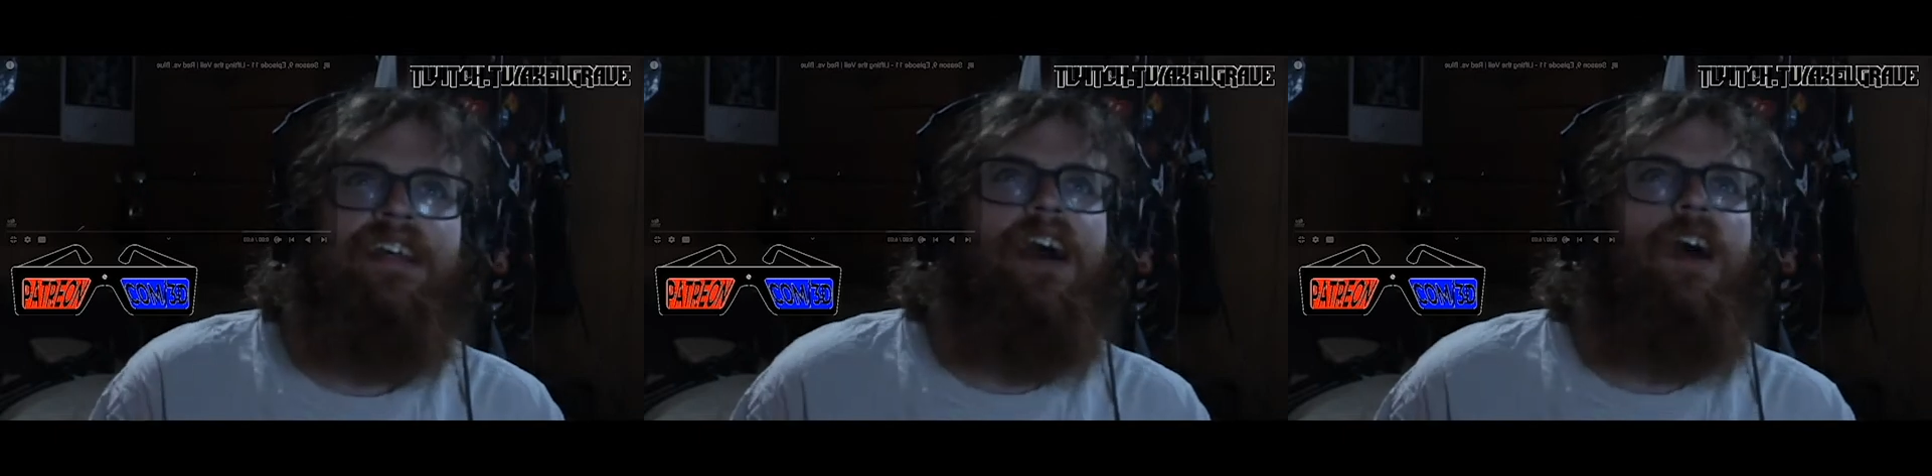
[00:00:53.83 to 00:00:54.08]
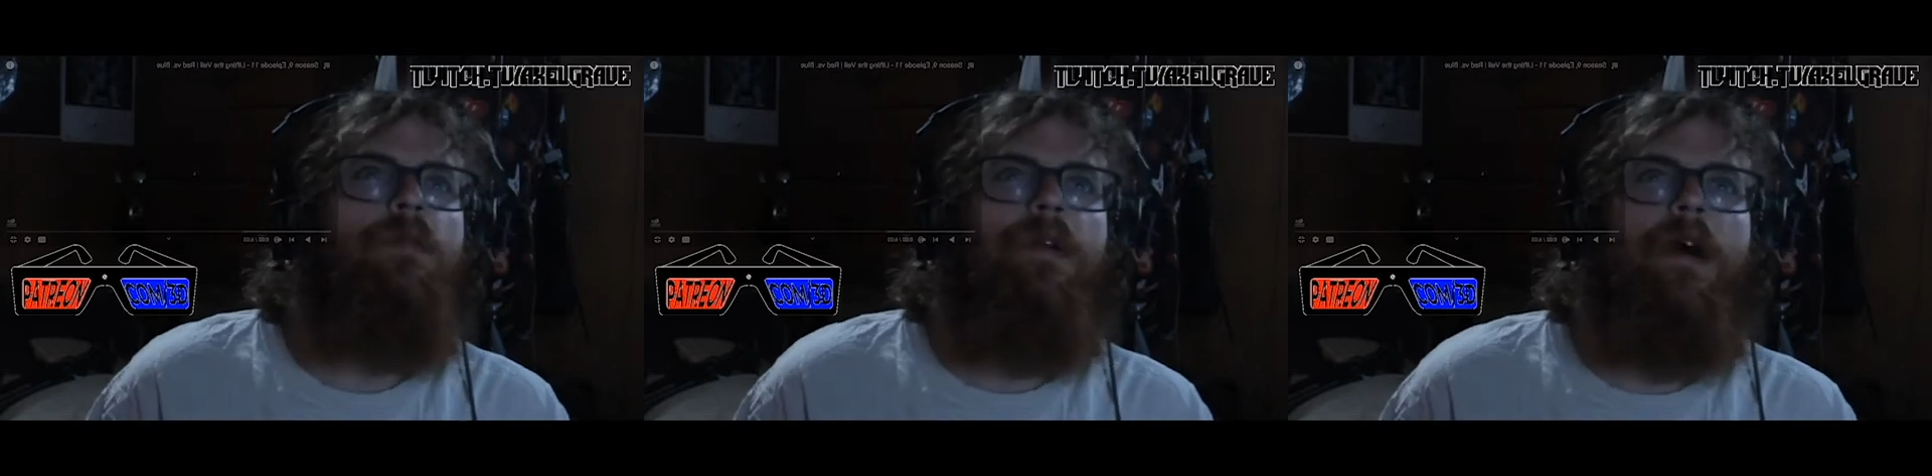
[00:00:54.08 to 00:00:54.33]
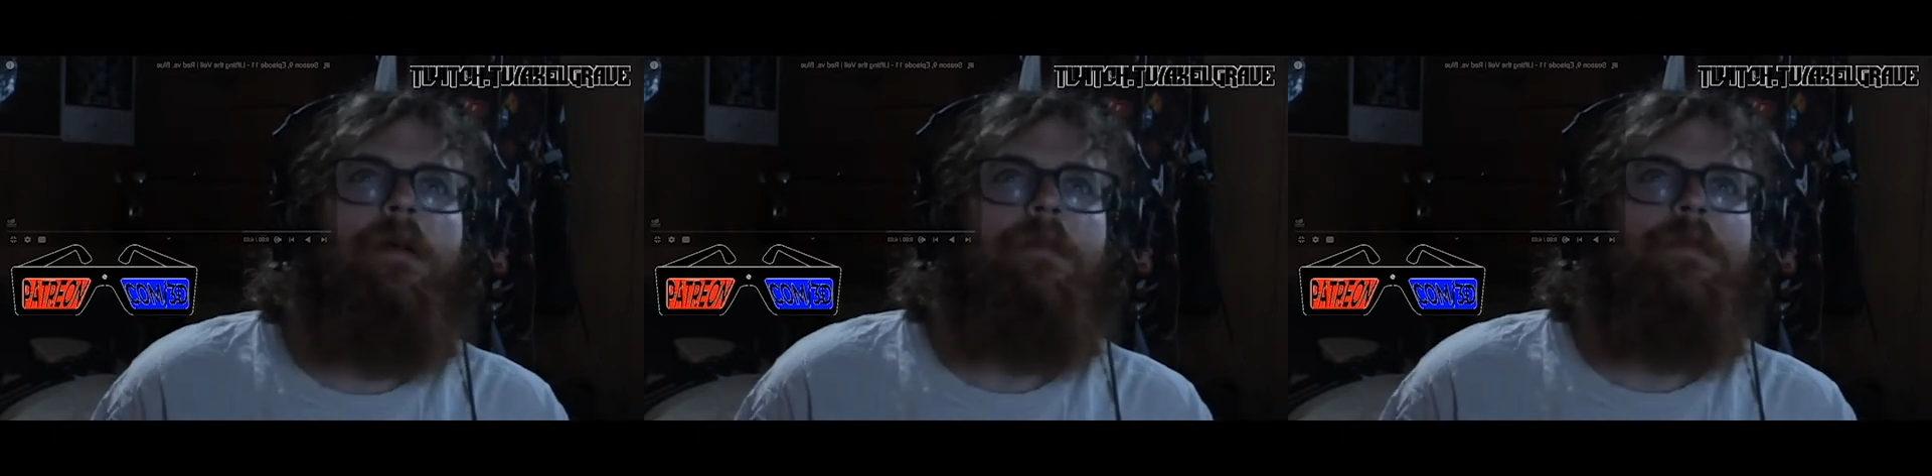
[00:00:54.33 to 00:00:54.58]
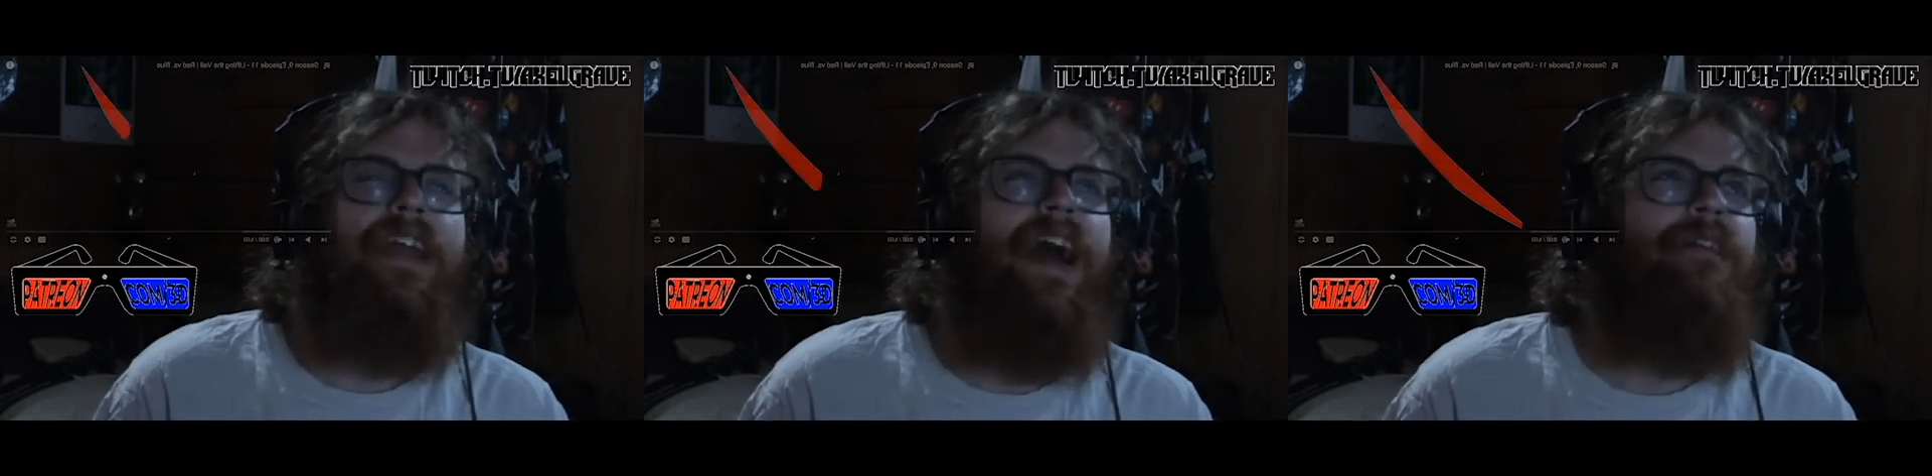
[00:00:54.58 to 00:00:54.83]
I'll
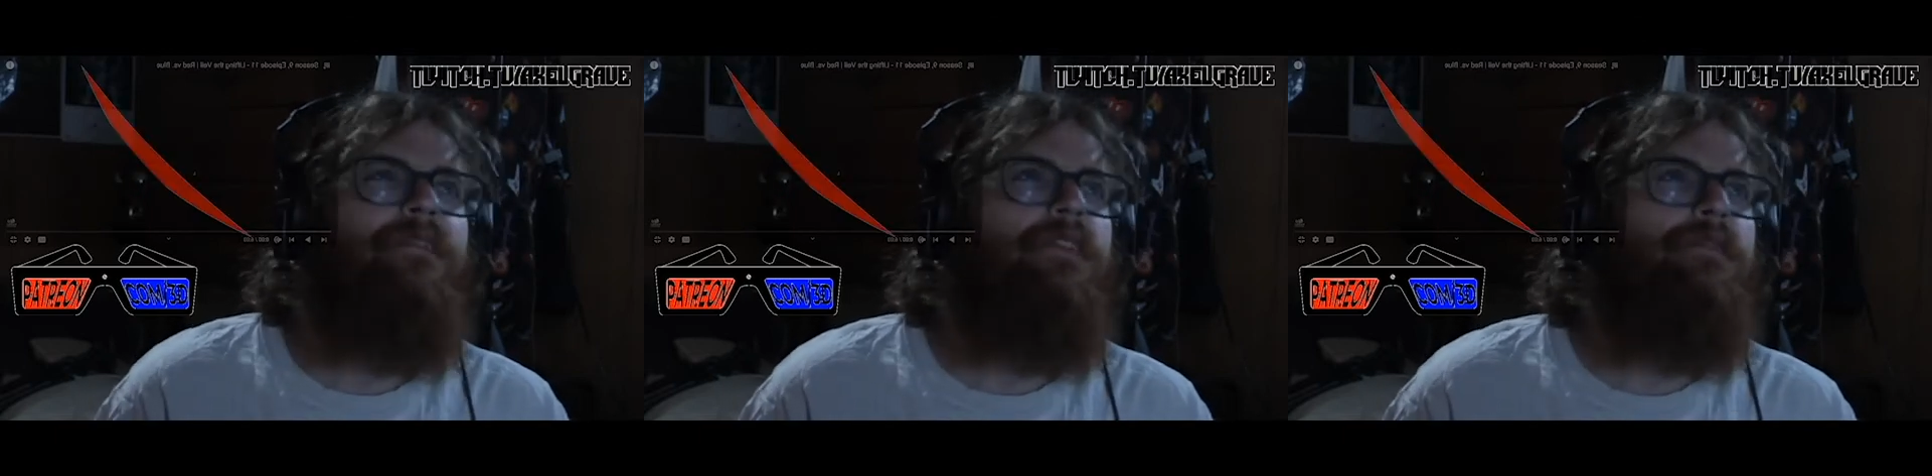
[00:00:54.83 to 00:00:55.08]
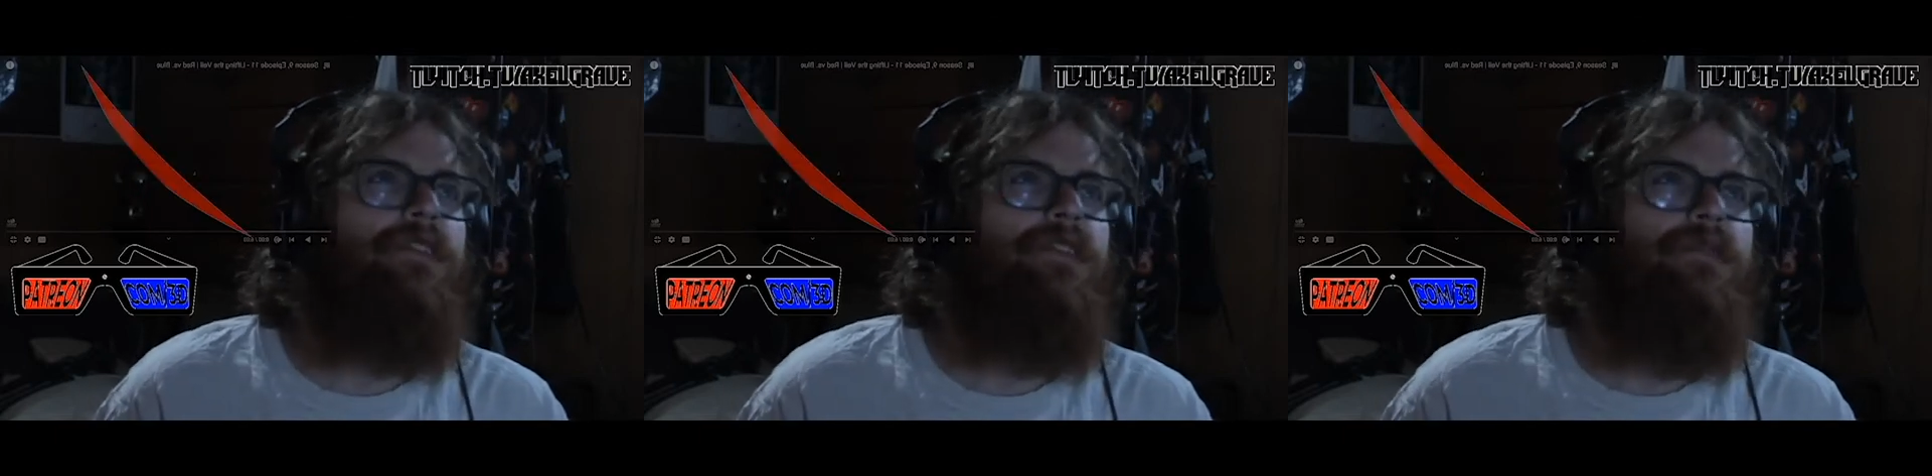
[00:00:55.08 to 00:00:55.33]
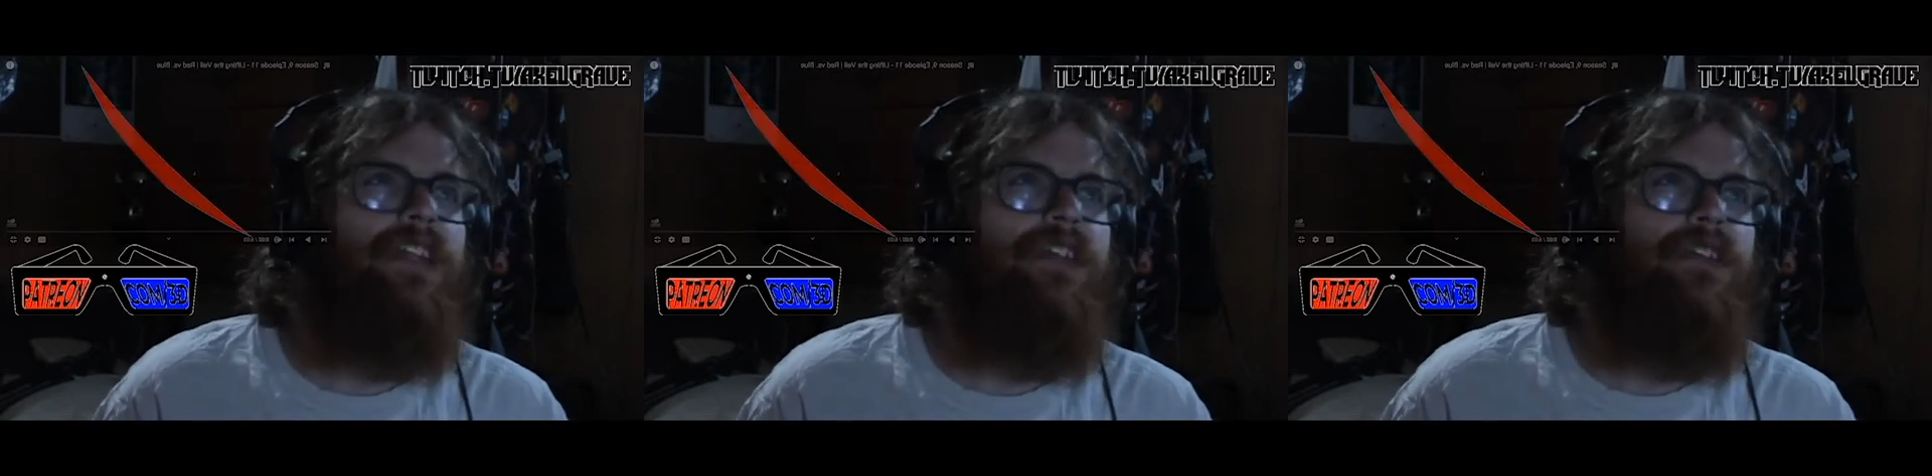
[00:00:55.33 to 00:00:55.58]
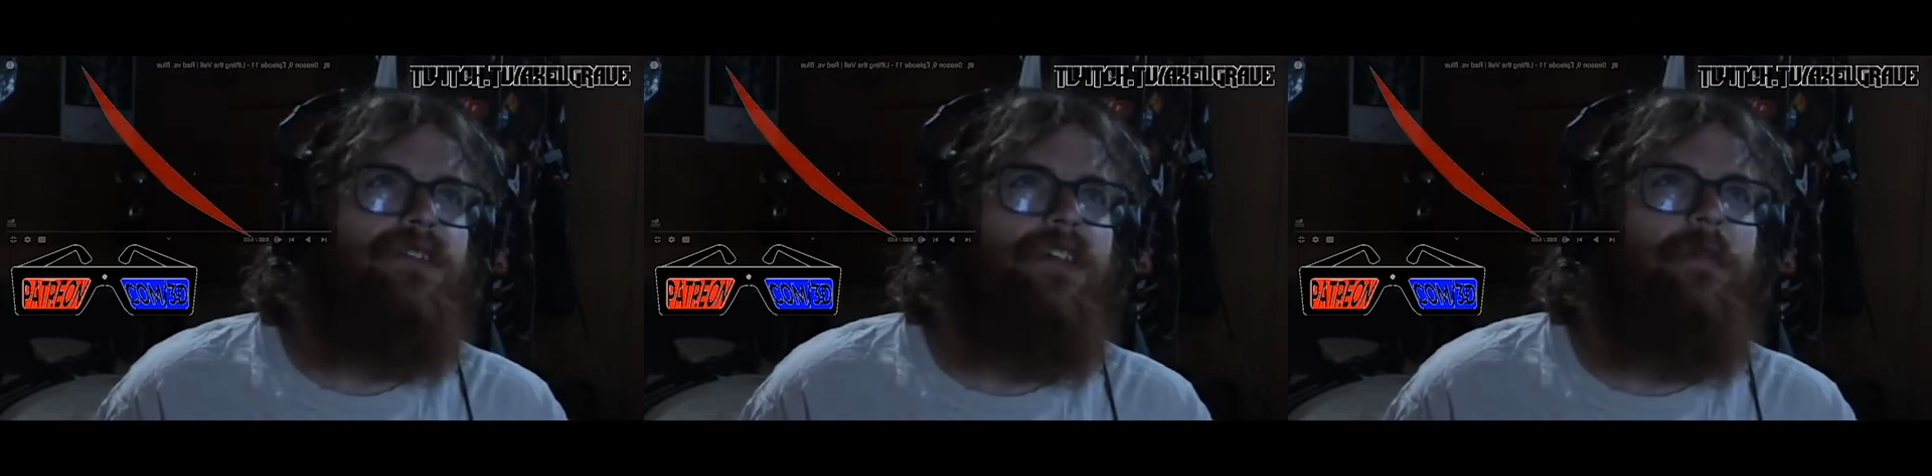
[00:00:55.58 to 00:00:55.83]
probably have it for
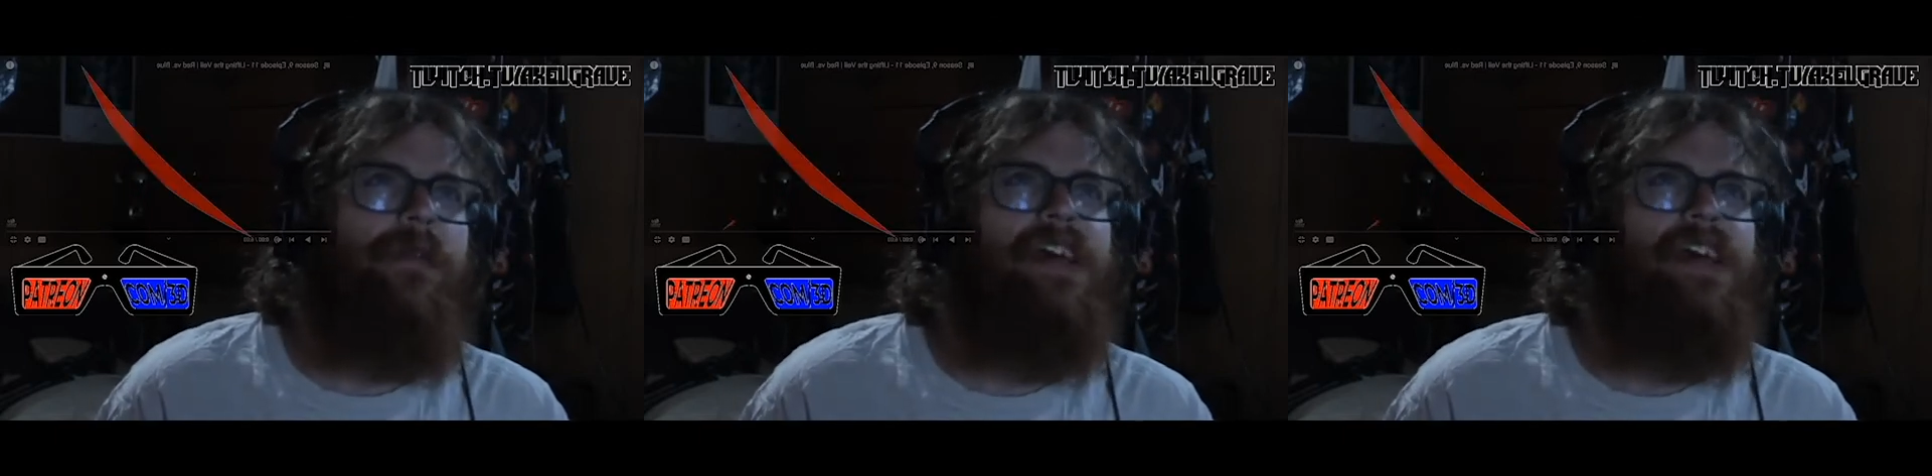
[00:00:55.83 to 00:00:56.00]
videos coming